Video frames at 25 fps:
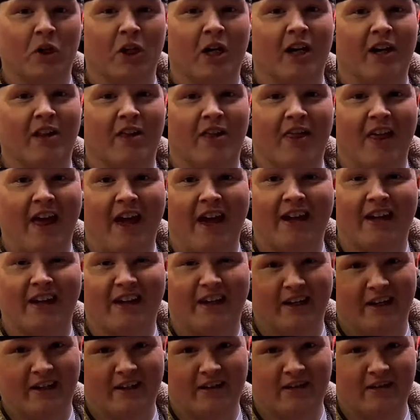out of that in it,
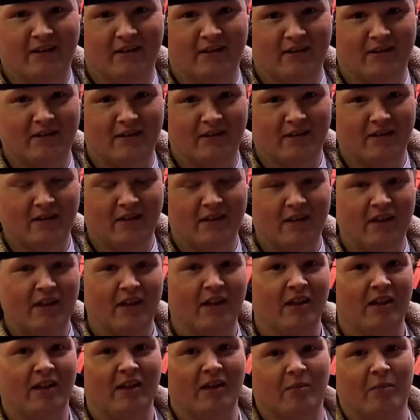
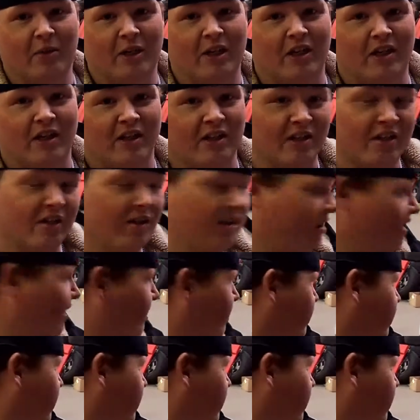because it's